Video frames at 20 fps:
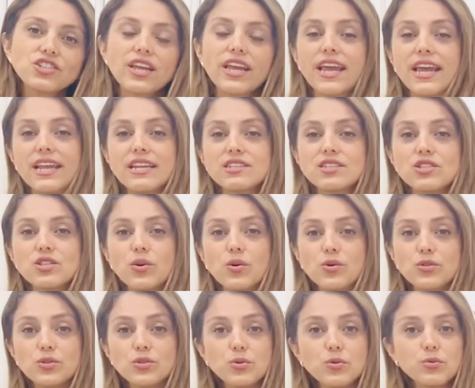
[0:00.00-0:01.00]
and so
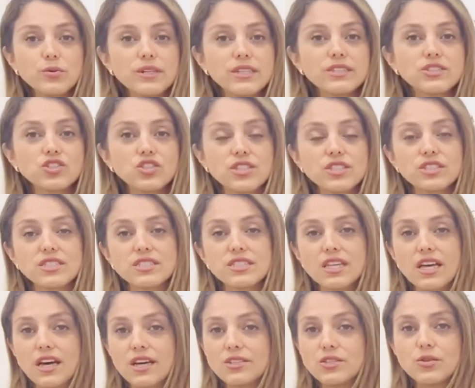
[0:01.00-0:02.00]

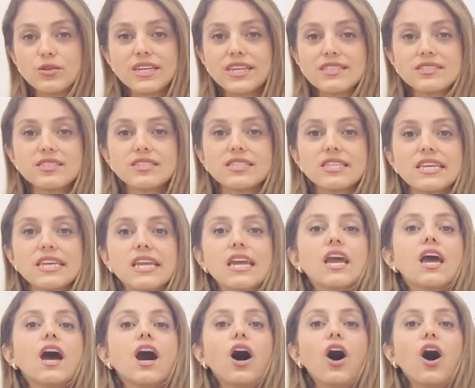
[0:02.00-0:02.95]
you can see